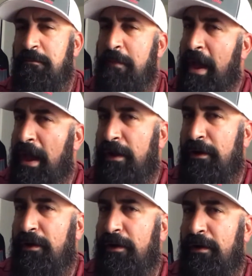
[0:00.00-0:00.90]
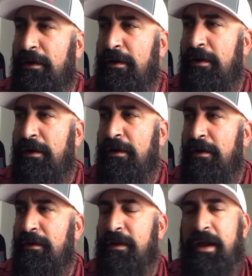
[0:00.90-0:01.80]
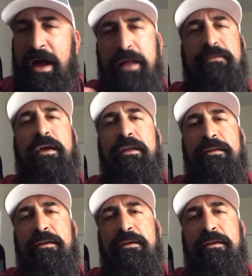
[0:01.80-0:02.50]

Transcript: matter the content.